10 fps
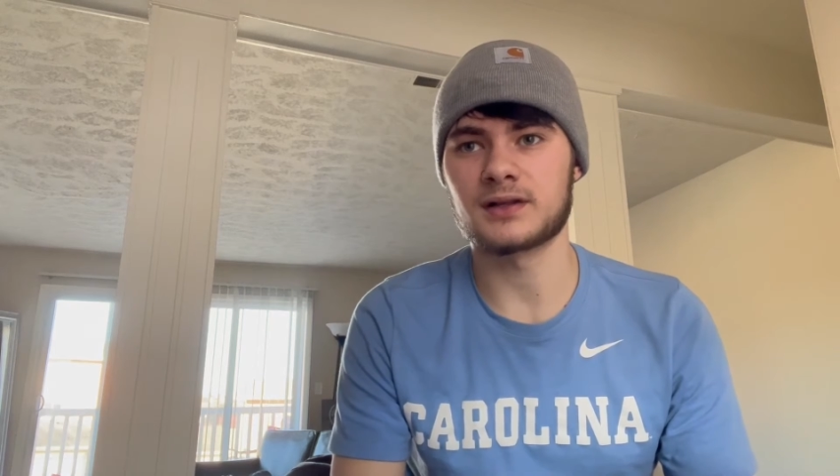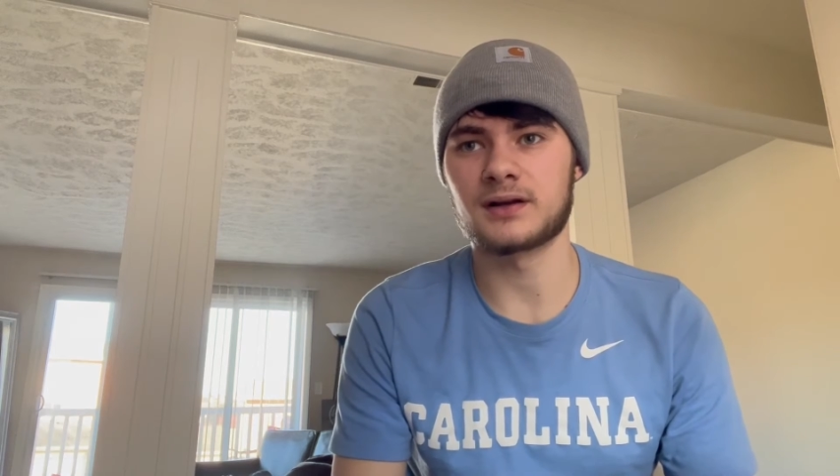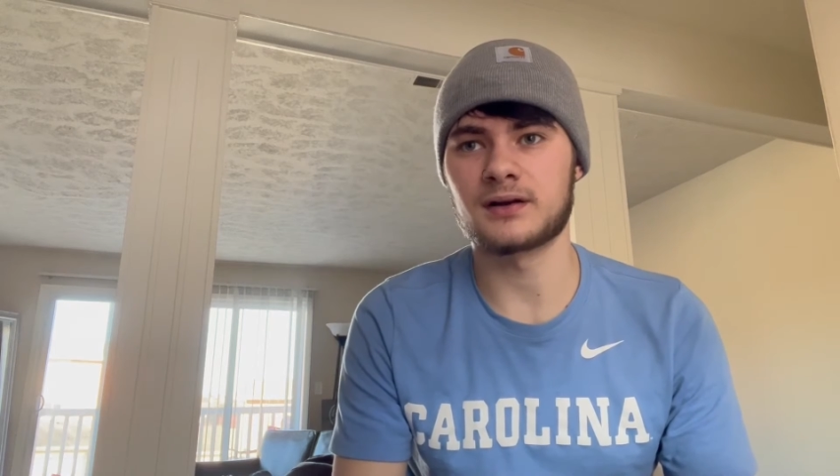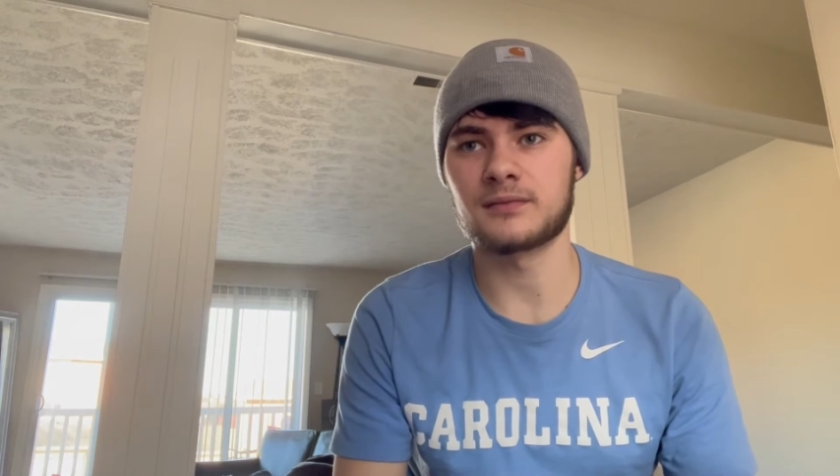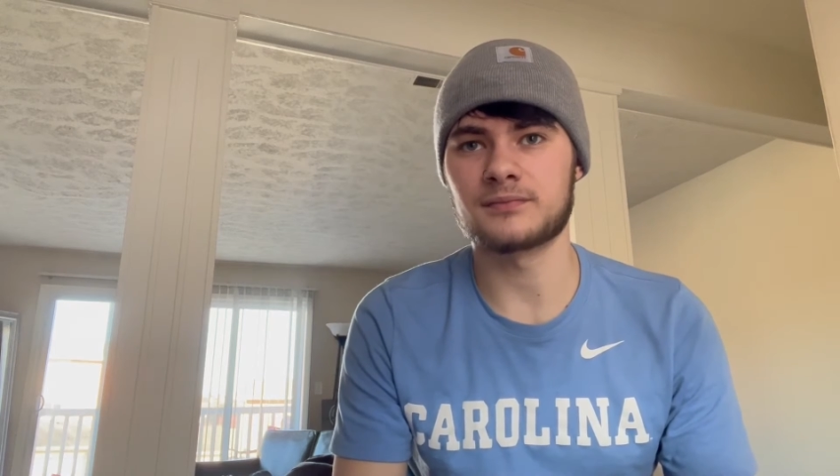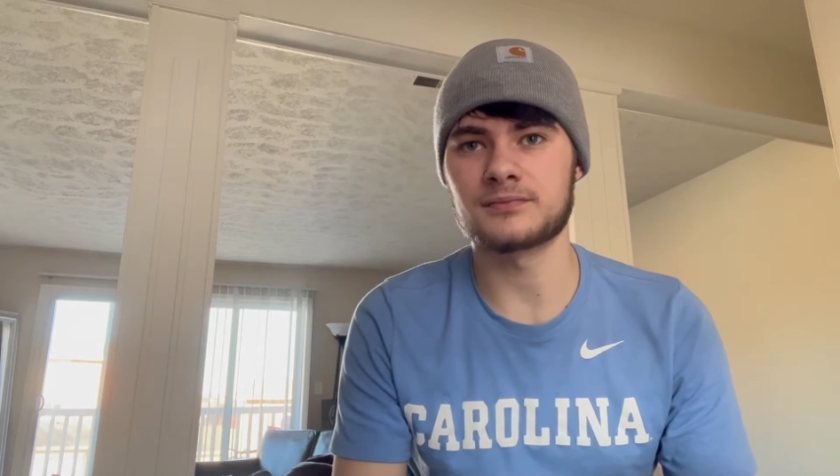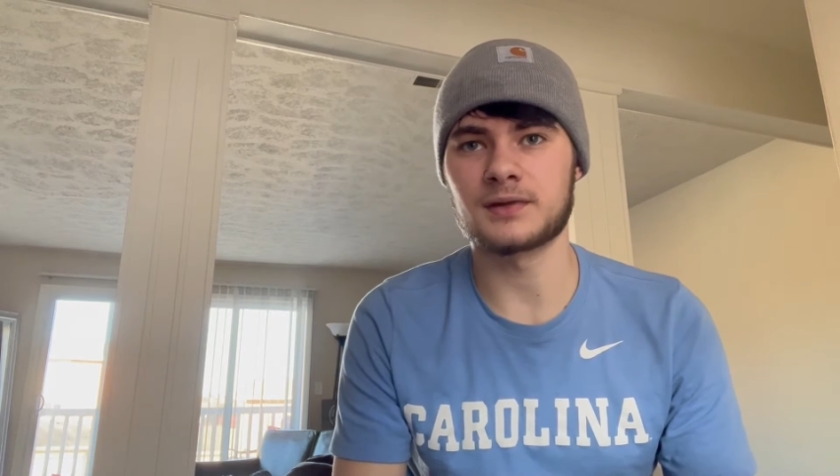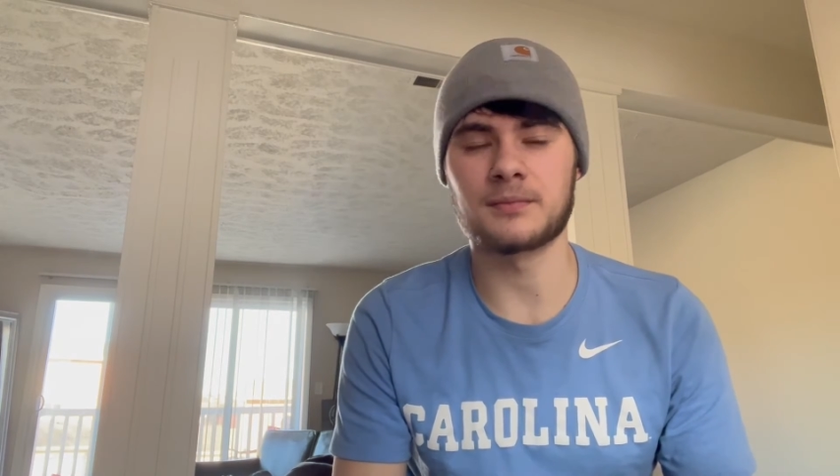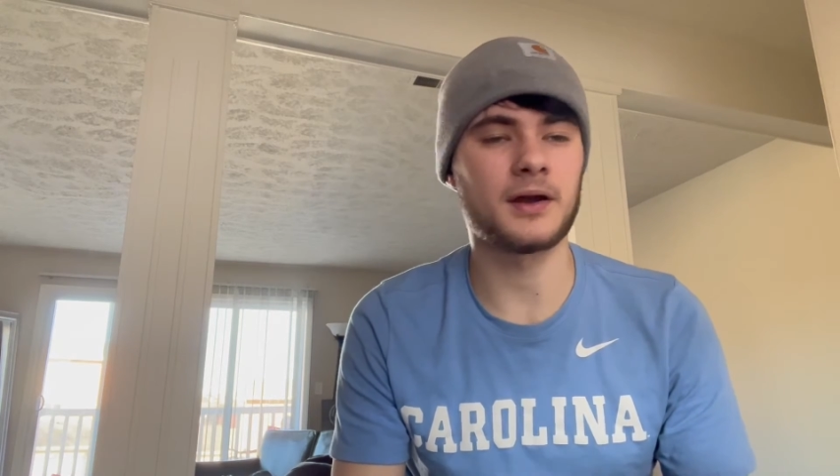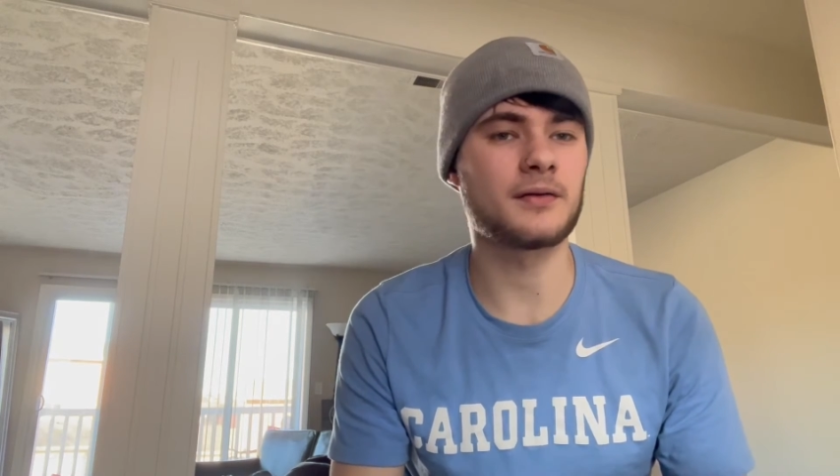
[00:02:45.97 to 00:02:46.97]

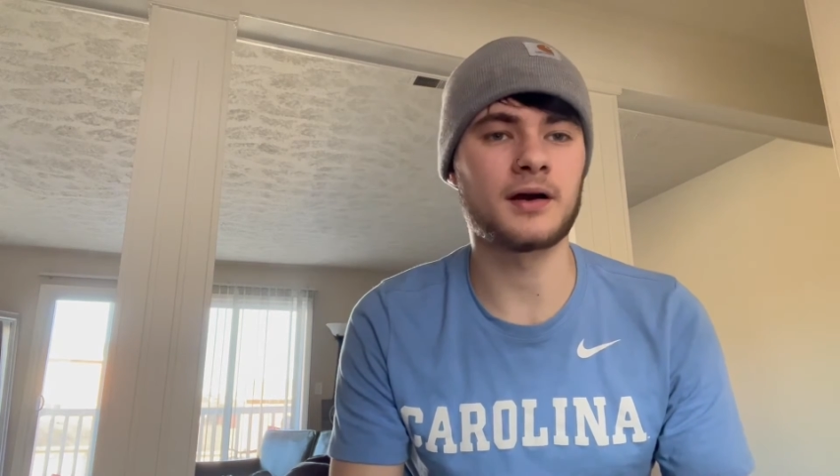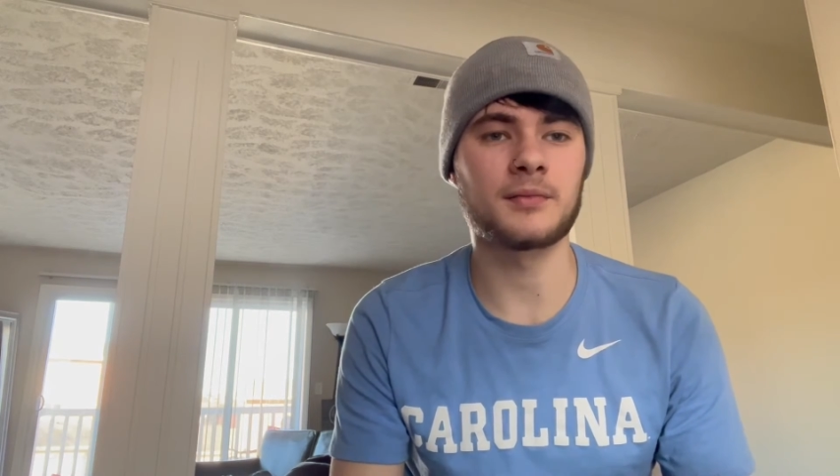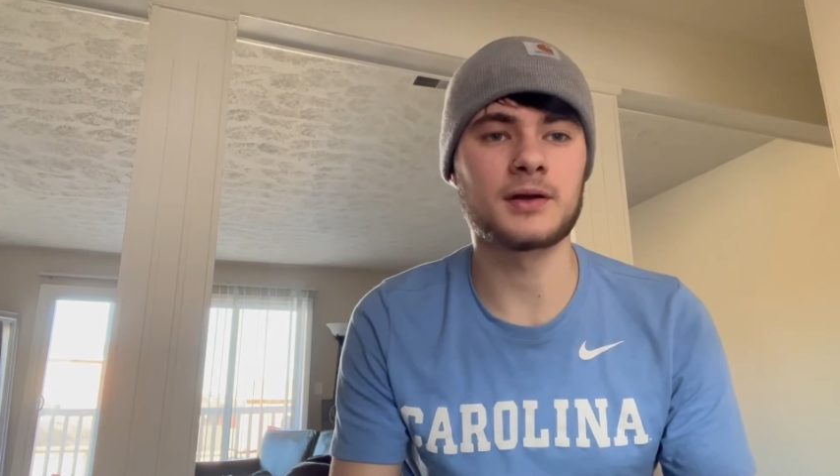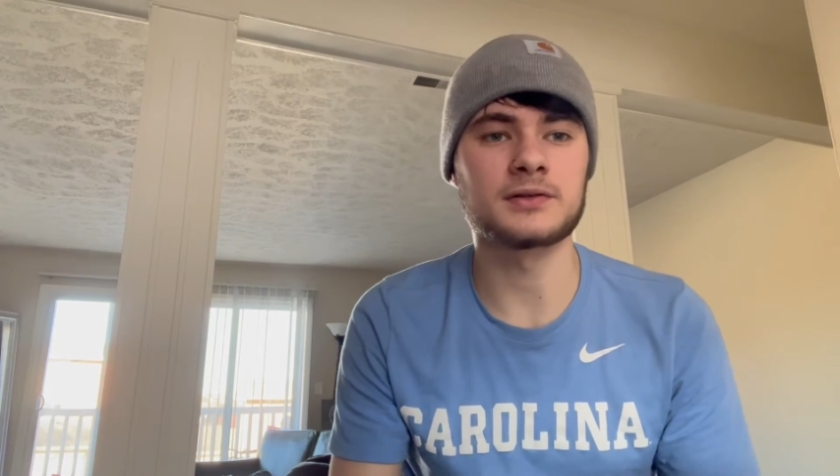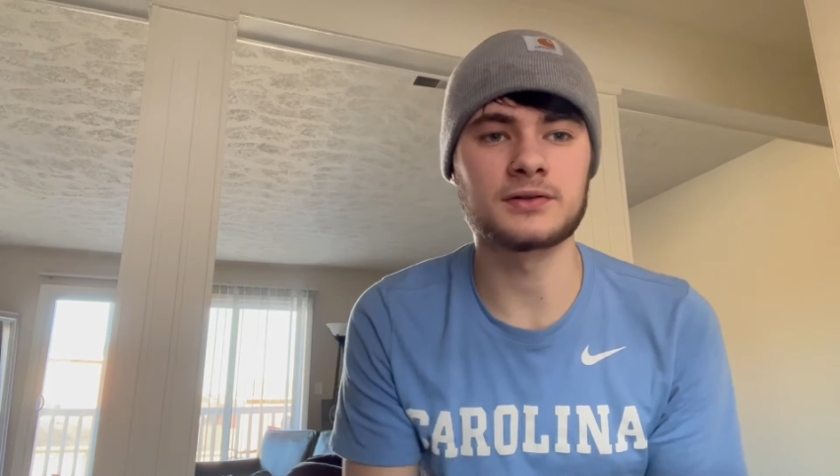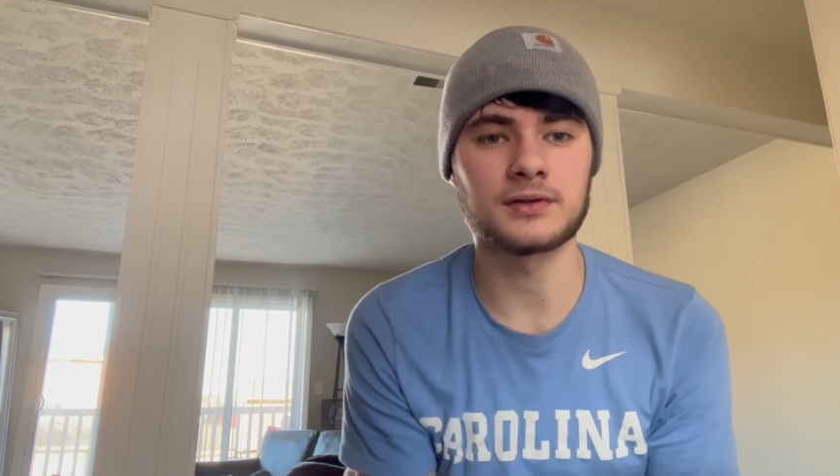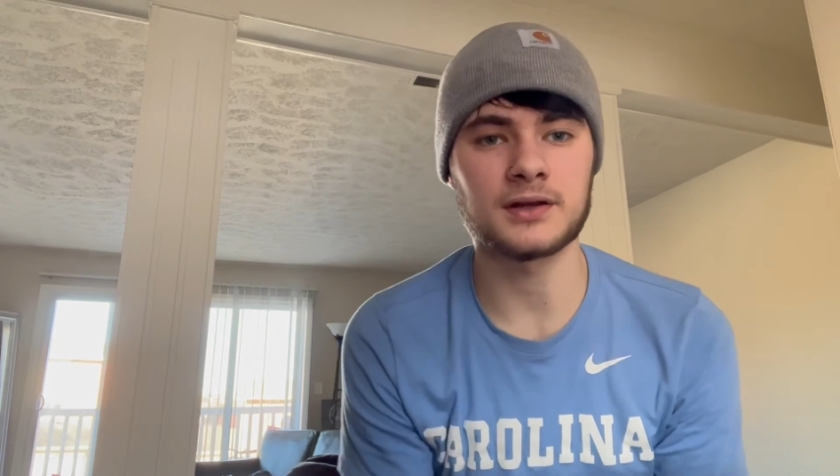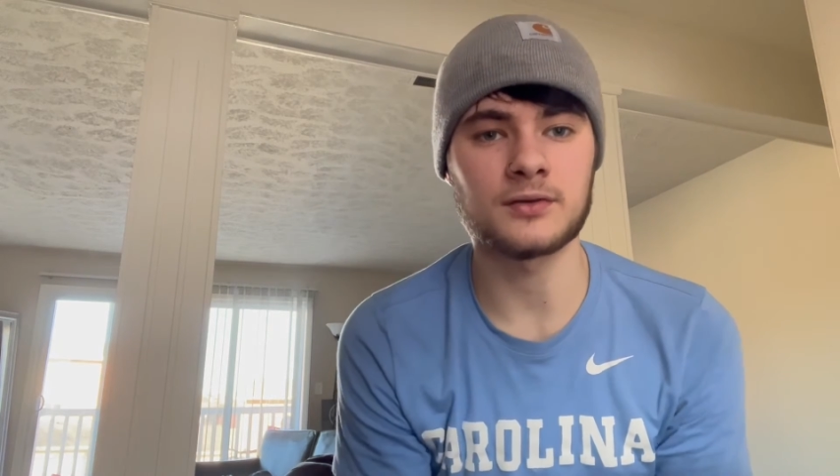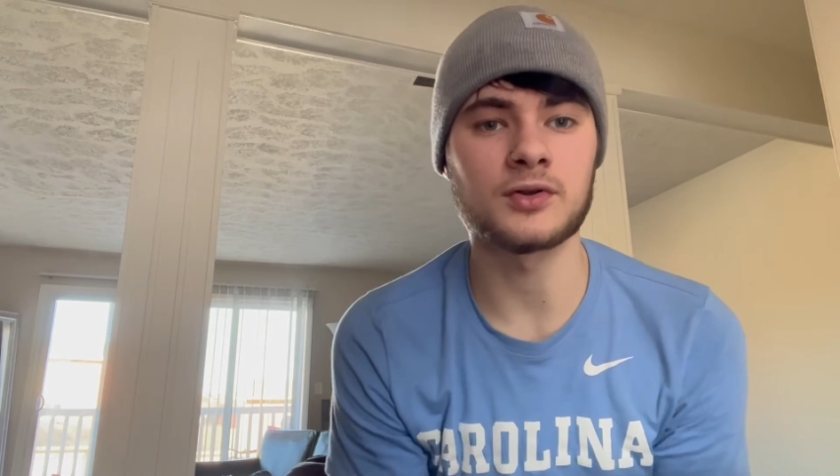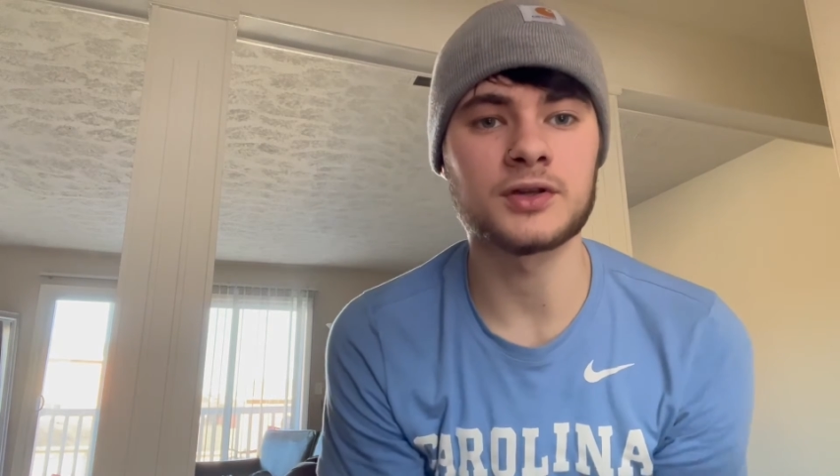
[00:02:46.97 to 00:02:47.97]
I might do
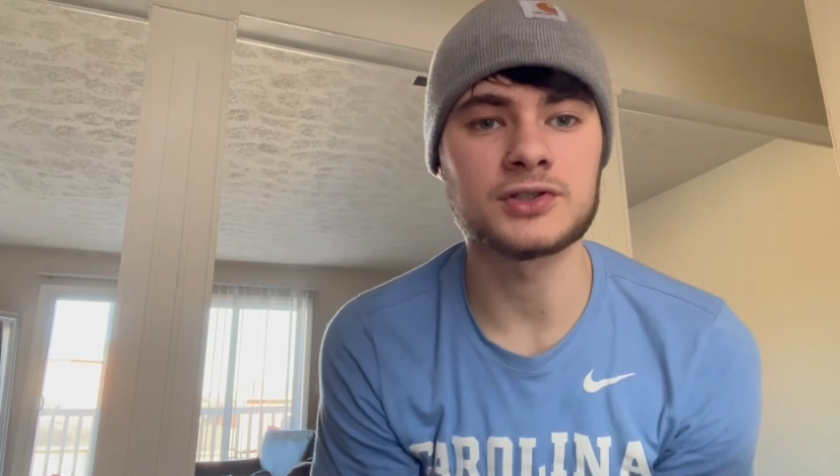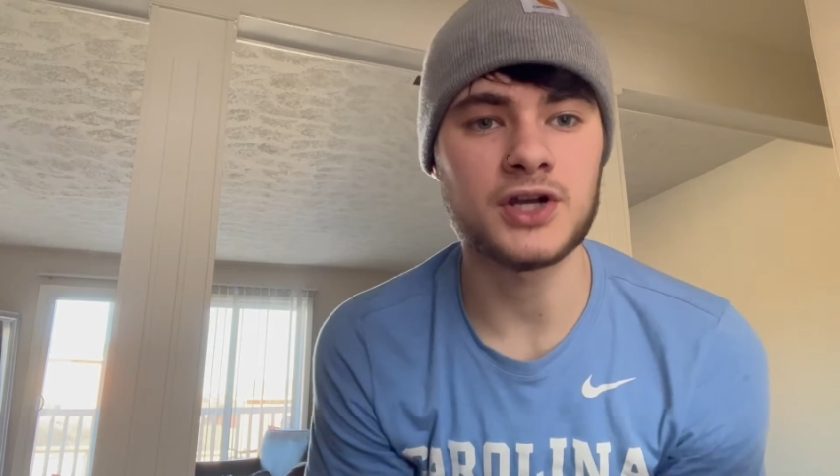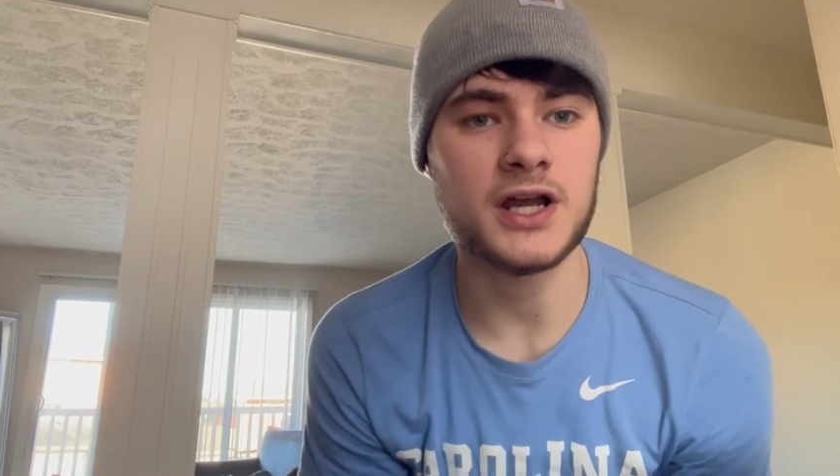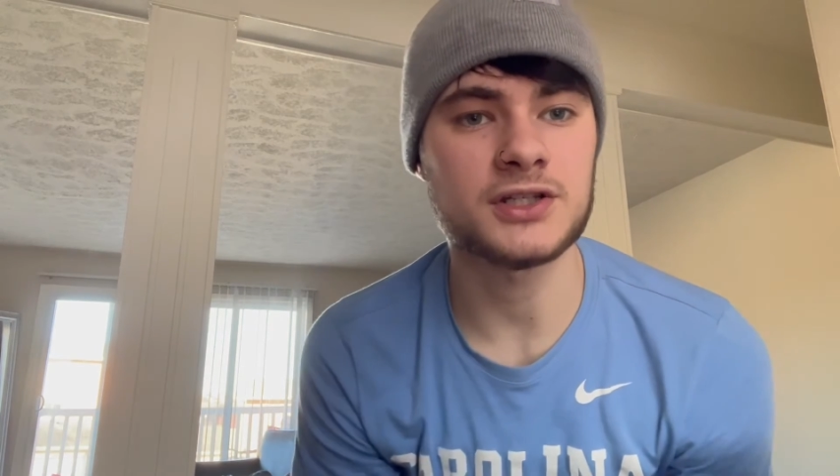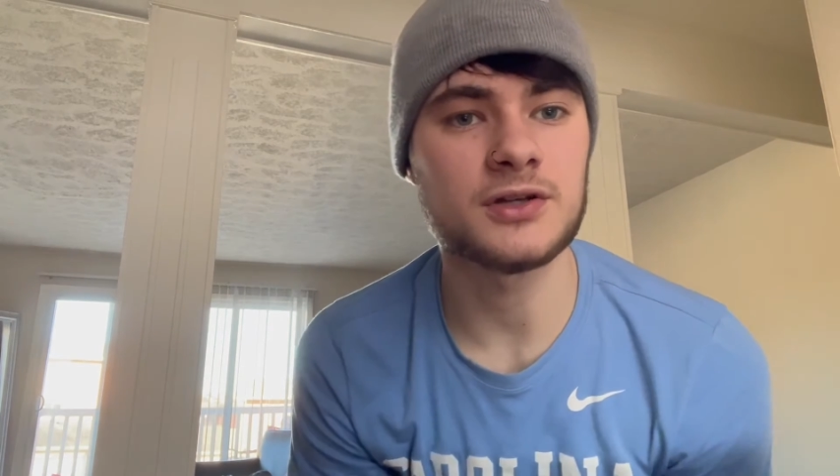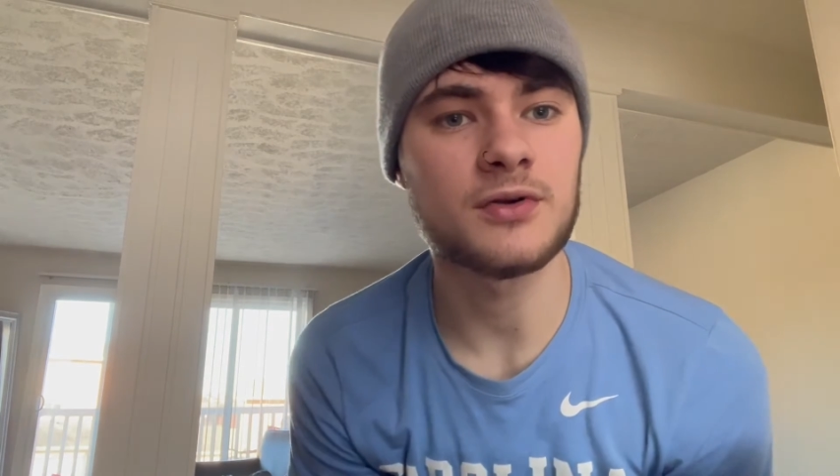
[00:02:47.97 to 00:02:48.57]
like a really trashy